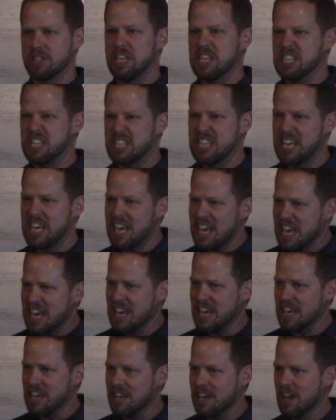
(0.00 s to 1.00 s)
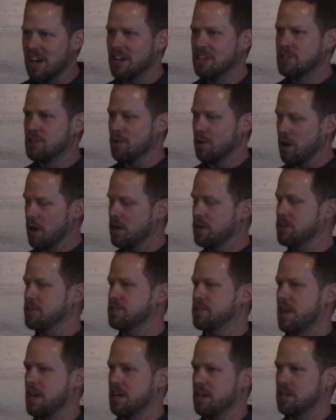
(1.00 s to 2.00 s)
He's key to our
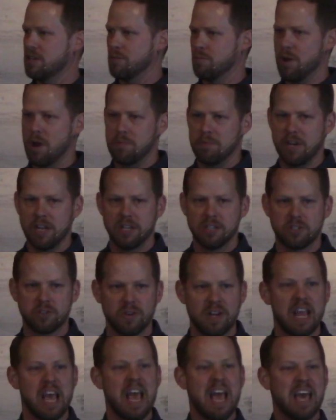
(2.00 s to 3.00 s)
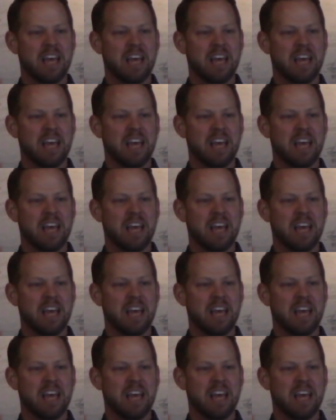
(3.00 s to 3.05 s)
understanding to Roman history,